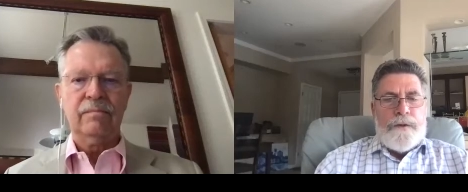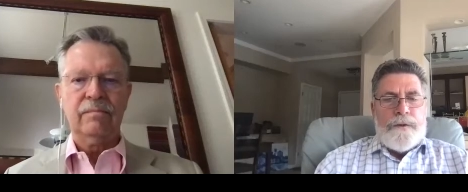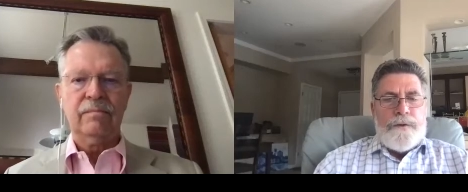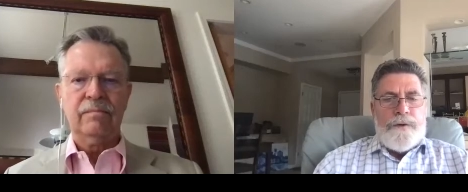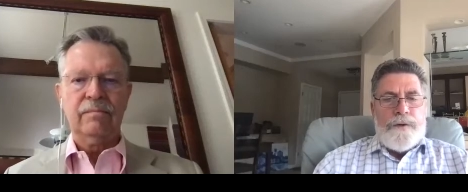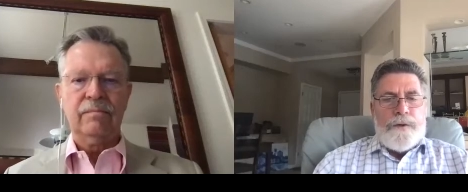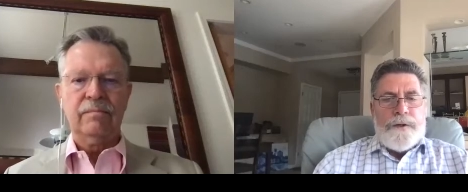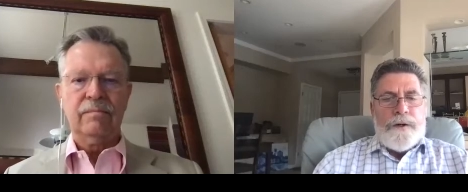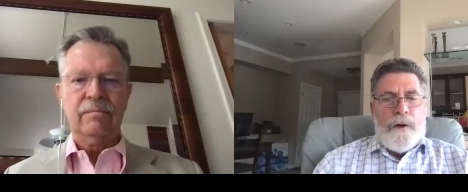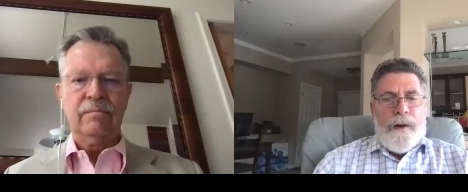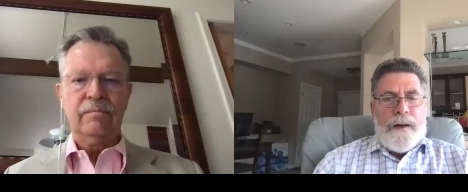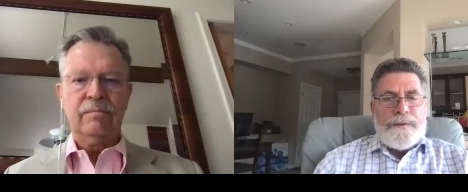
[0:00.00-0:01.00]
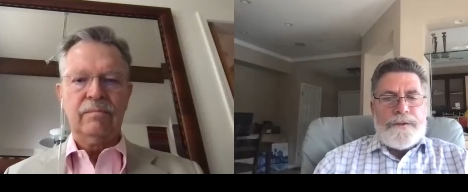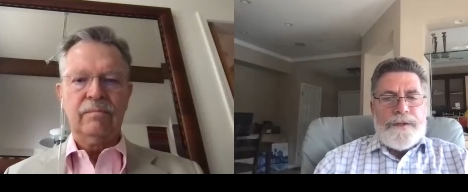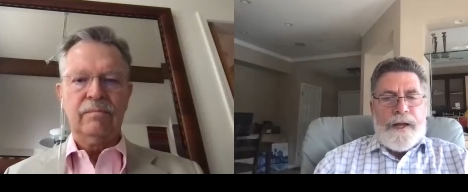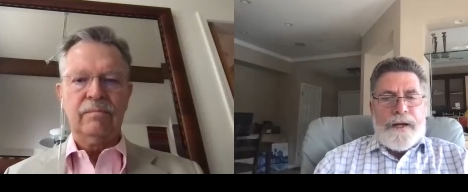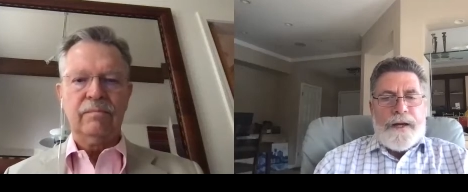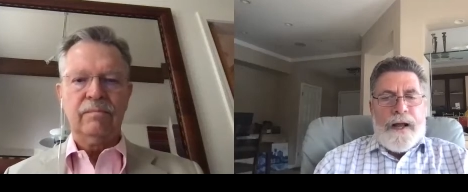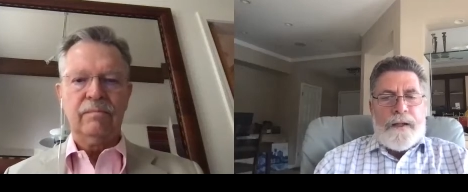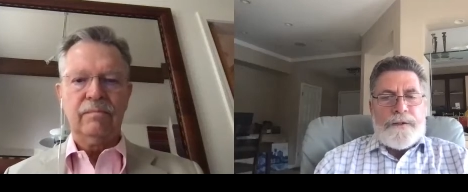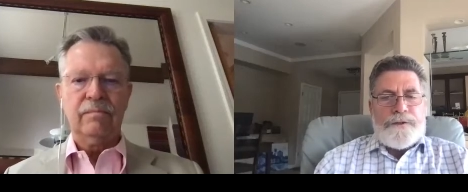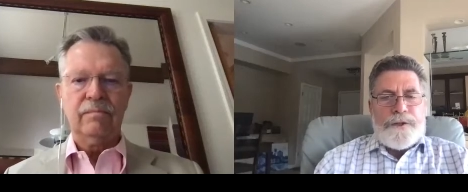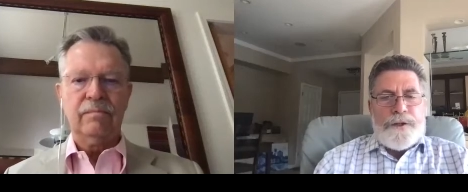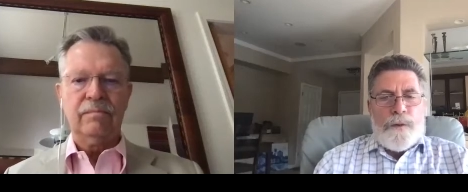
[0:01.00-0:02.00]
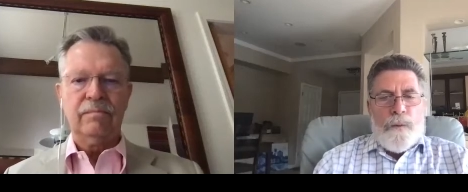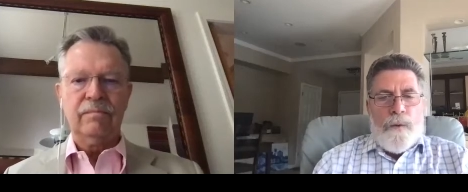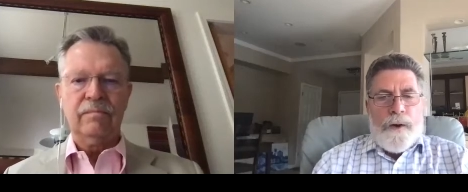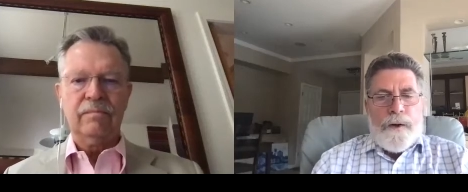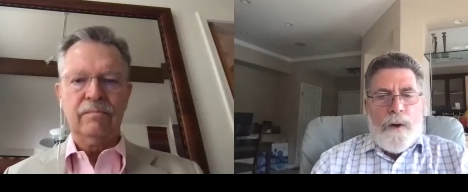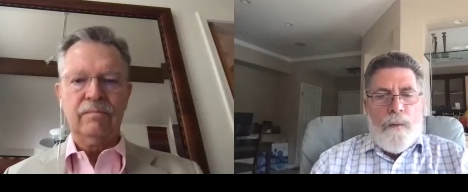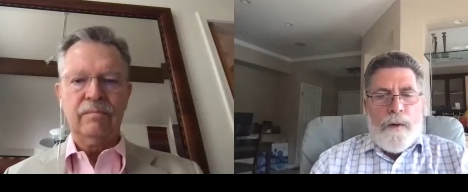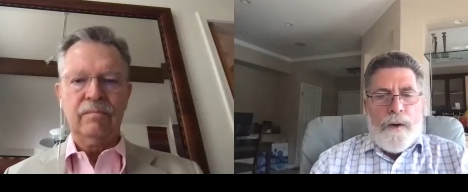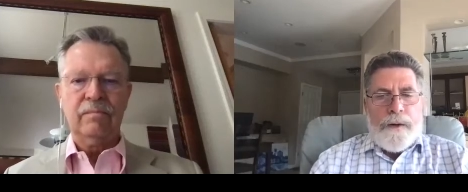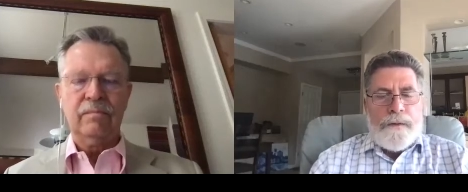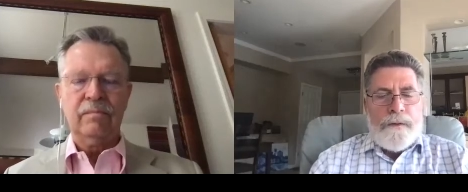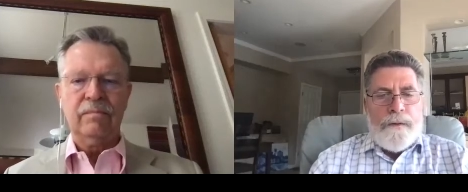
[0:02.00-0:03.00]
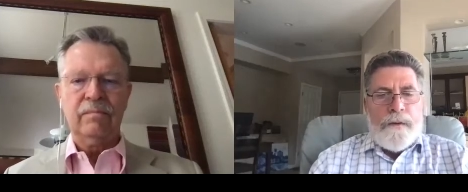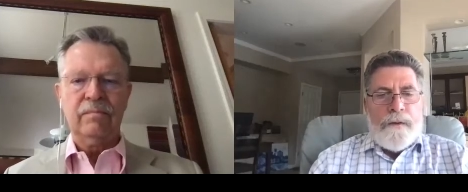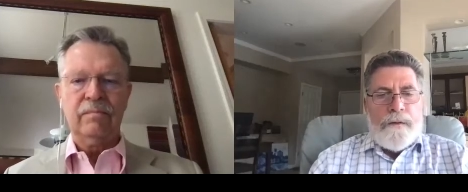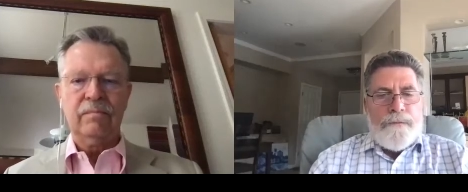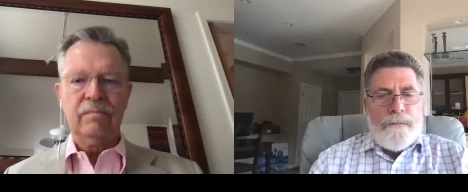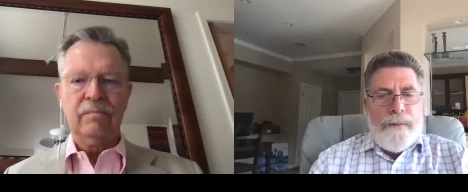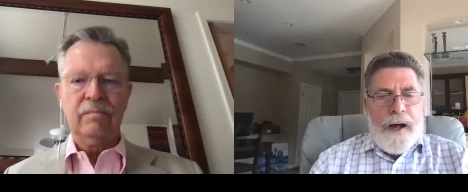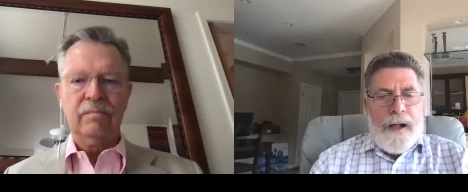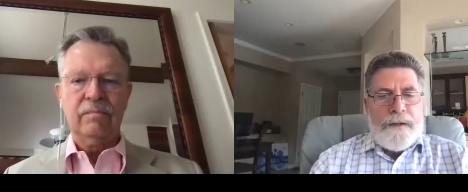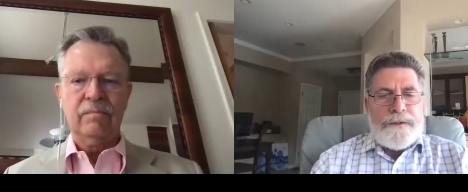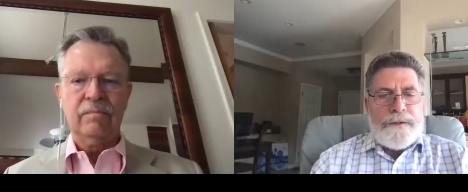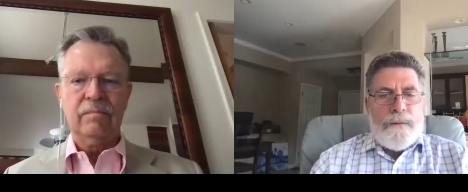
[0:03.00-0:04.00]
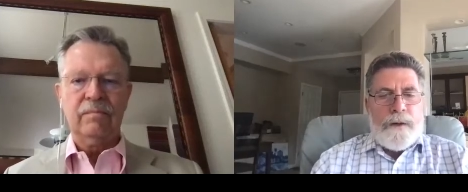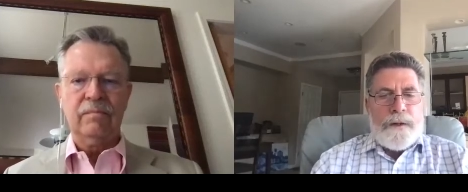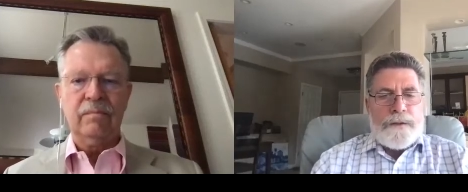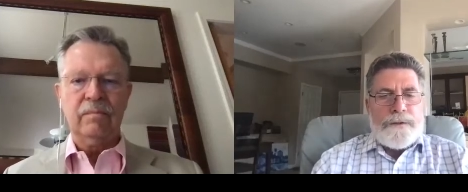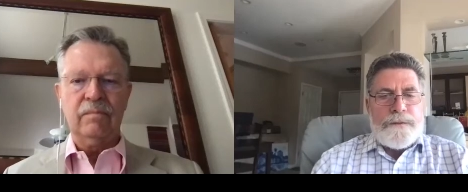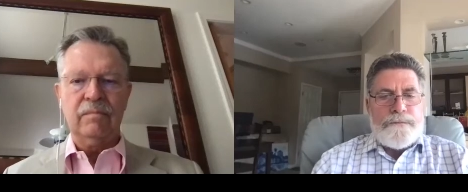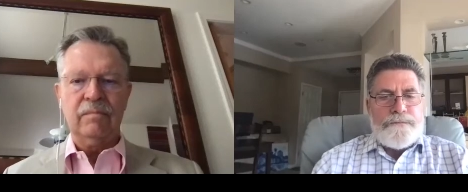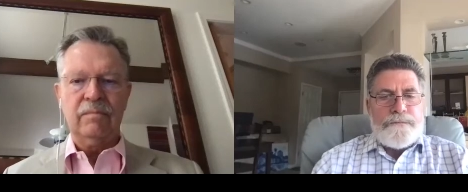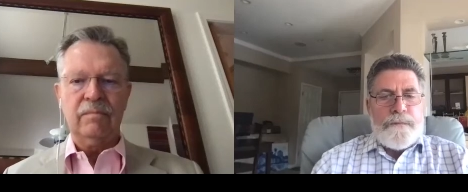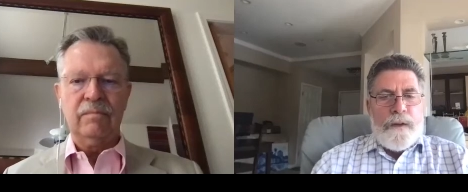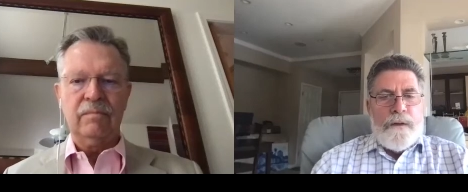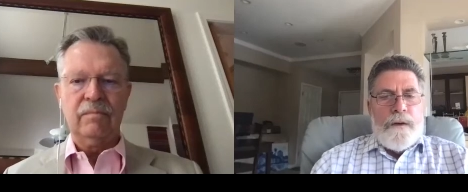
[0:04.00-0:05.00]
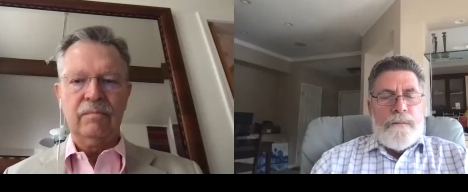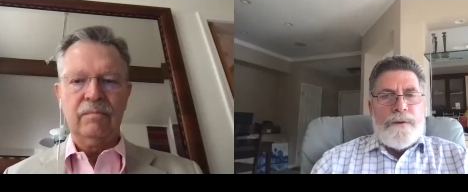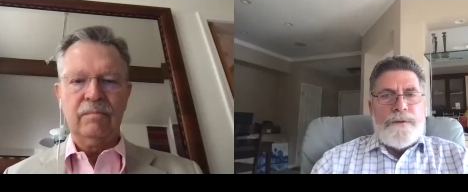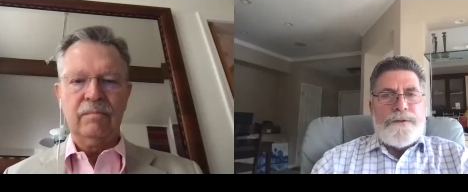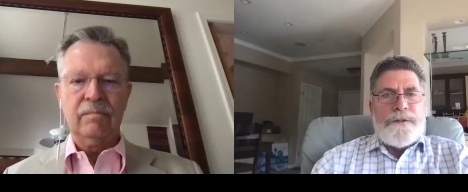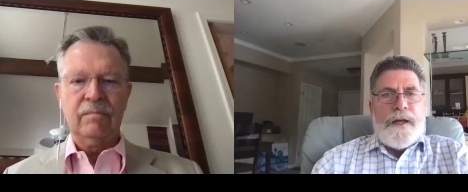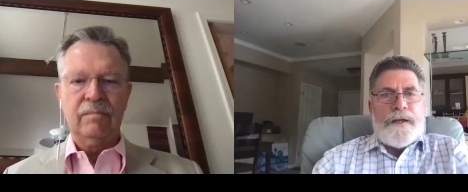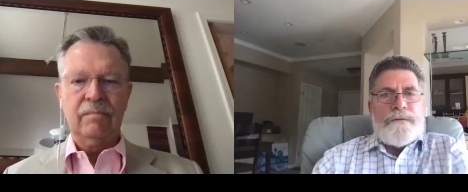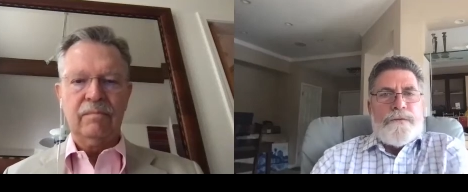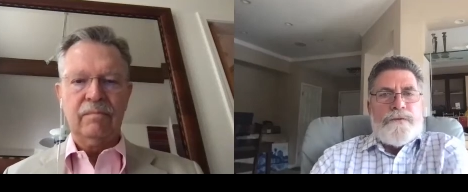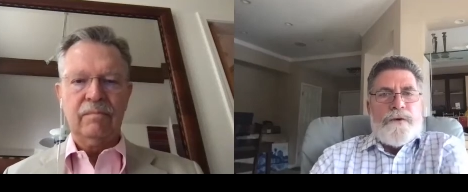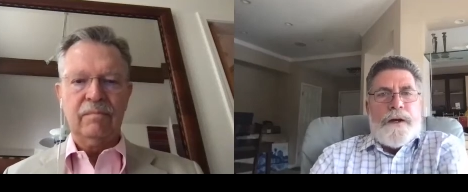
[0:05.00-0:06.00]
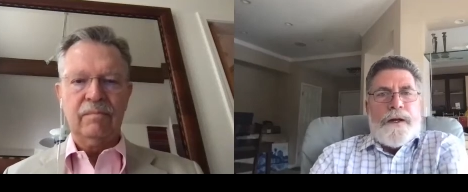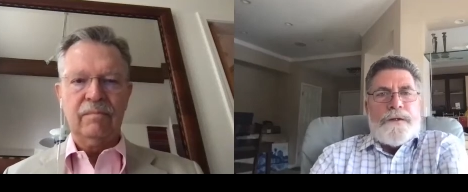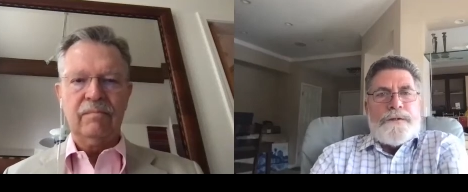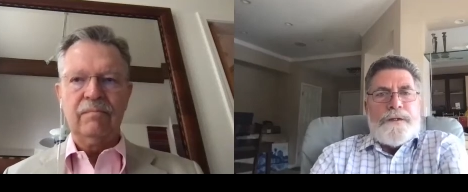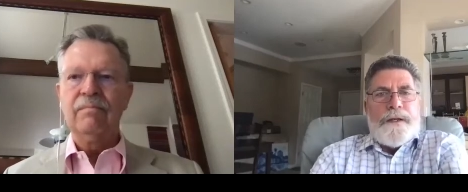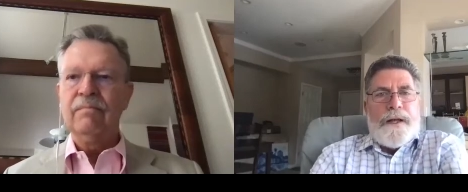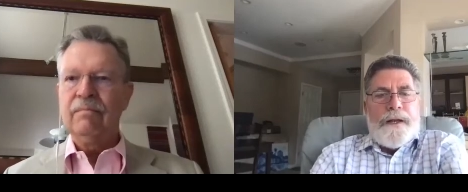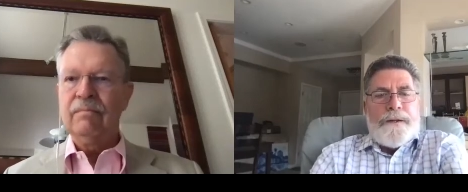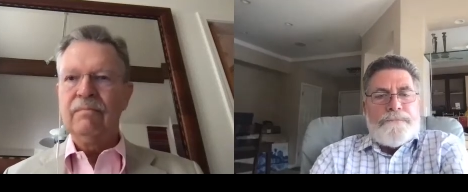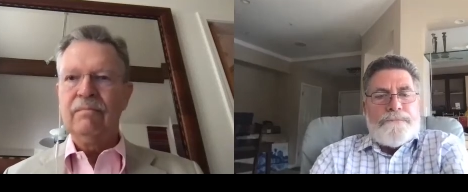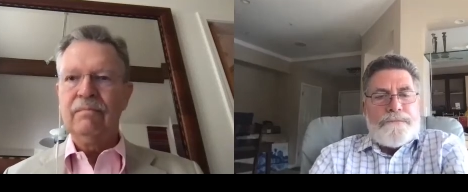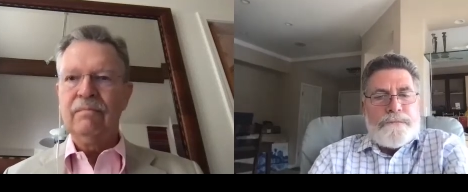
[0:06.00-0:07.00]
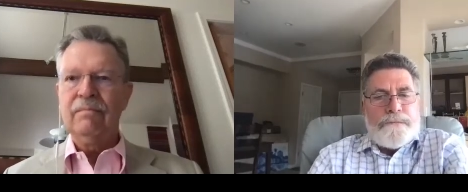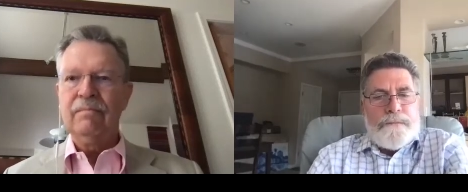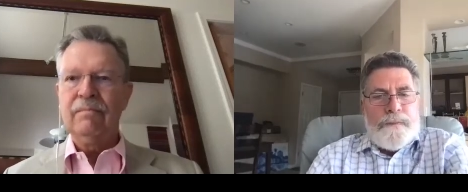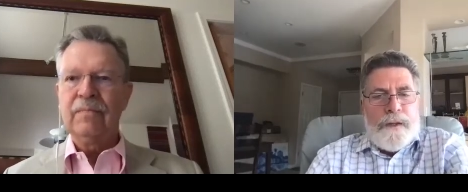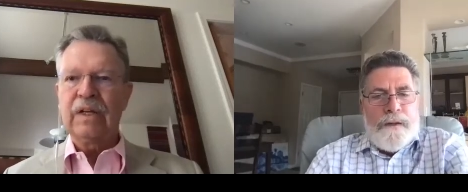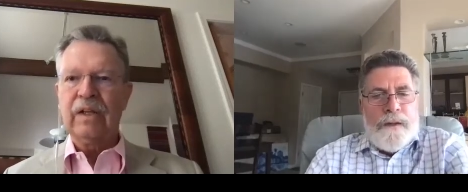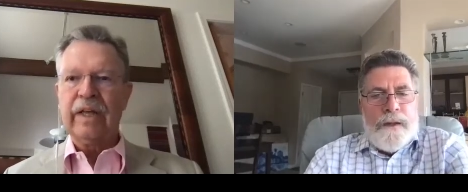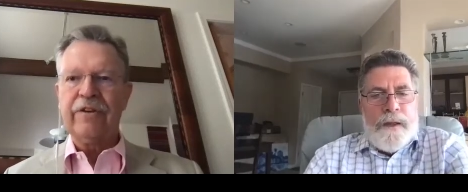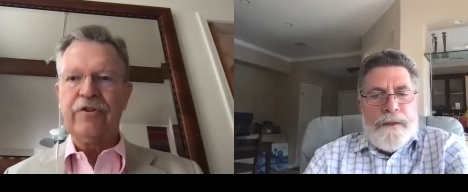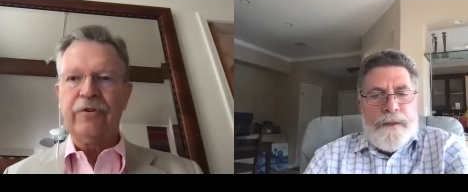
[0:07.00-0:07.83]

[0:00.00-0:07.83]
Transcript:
Speaker 1: Nuclear Weapons Technology 101 for Policy Wonks. Bruce, thanks for joining us today. Glad to.